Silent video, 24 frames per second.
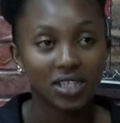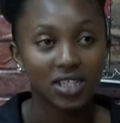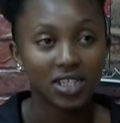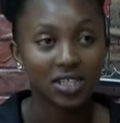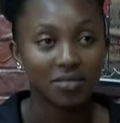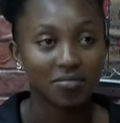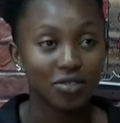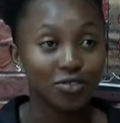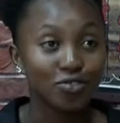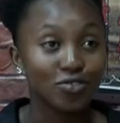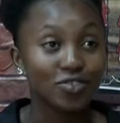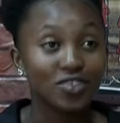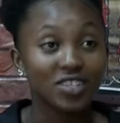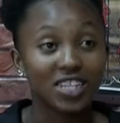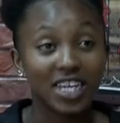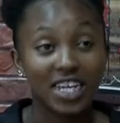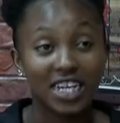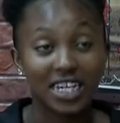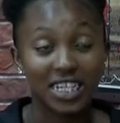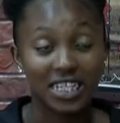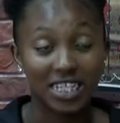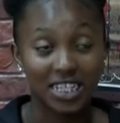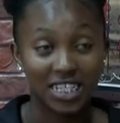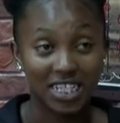because they
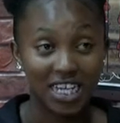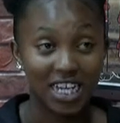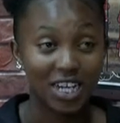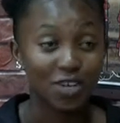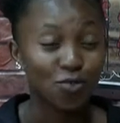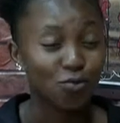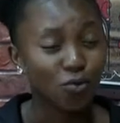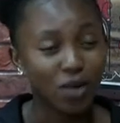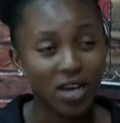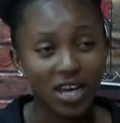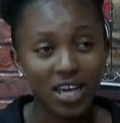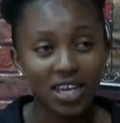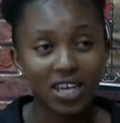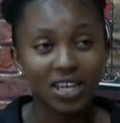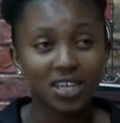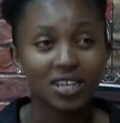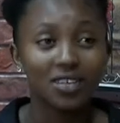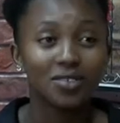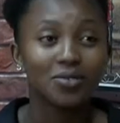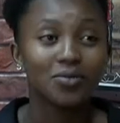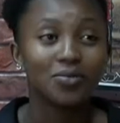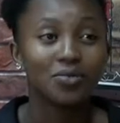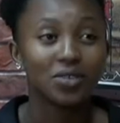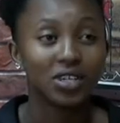understand why
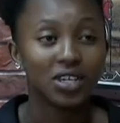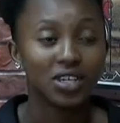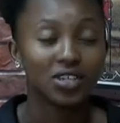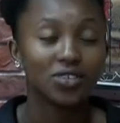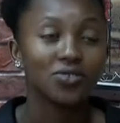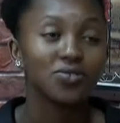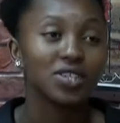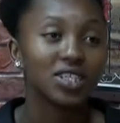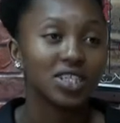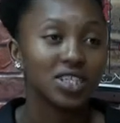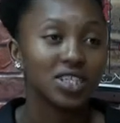we are doing